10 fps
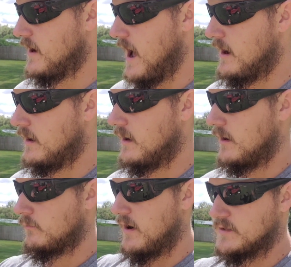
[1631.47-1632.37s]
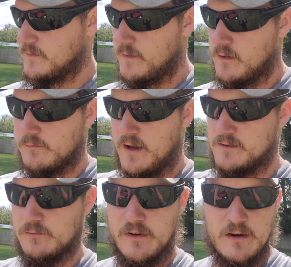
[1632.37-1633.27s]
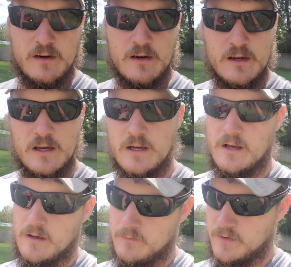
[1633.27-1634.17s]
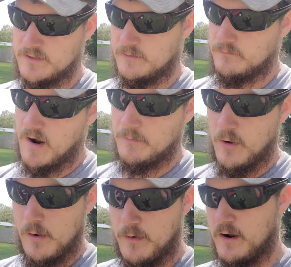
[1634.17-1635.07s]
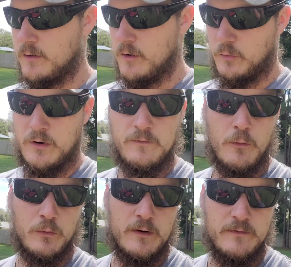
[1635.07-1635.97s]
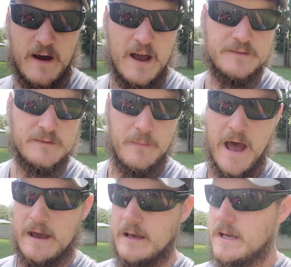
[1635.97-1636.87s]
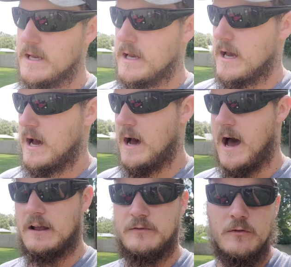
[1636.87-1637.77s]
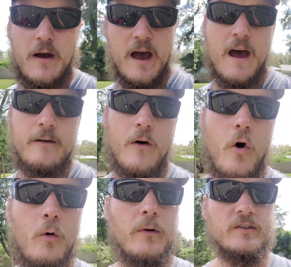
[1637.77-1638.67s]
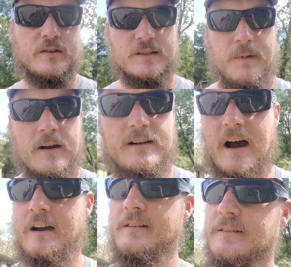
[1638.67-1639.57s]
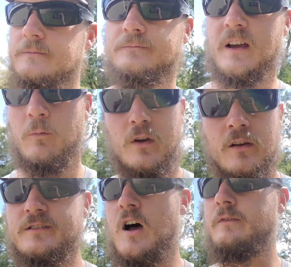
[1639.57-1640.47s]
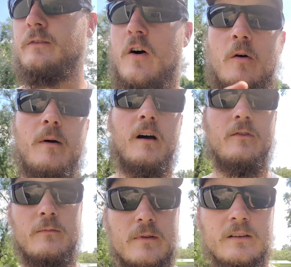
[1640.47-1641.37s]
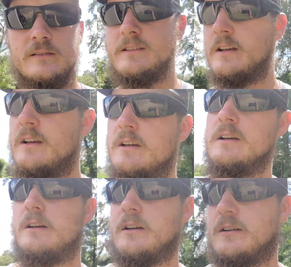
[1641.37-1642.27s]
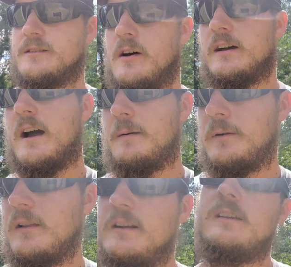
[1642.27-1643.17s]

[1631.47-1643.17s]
out how to raise the front, raise the rear, put some, I'm probably gonna go 24, 25s in the back. I do have a whole bunch of spare tires and wheels off of all my other builds. So I got plenty